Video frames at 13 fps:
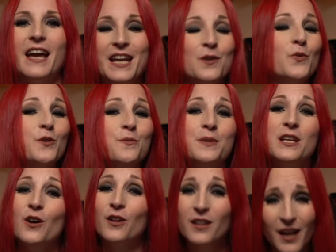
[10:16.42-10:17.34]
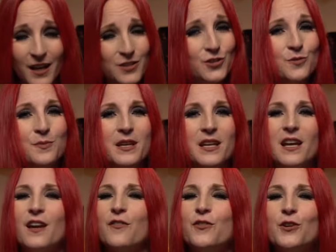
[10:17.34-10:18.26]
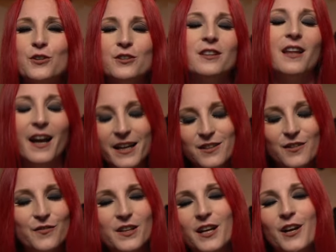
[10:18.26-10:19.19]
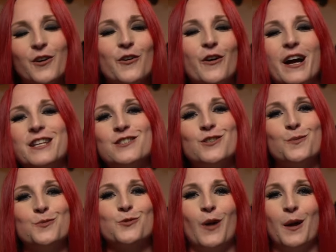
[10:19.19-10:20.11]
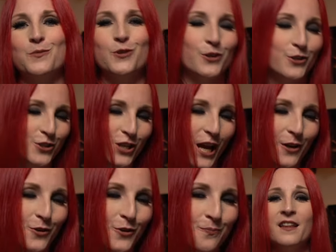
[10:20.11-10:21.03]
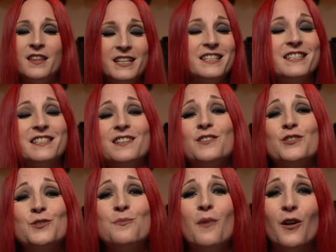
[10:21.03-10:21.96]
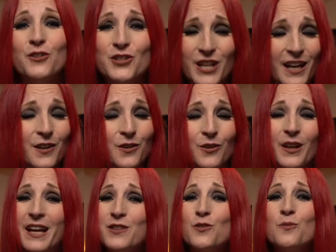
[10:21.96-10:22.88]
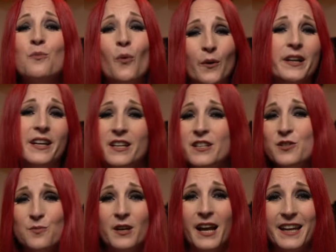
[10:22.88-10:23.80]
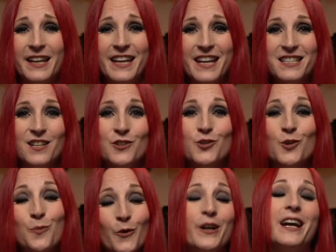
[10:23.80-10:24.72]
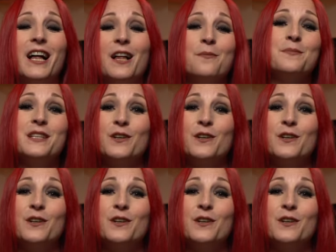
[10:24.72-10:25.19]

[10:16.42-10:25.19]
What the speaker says: and it would mean a lot to me if you could like the video and subscribe to this channel. This is still a small channel, and the more engagement I get, the more it helps me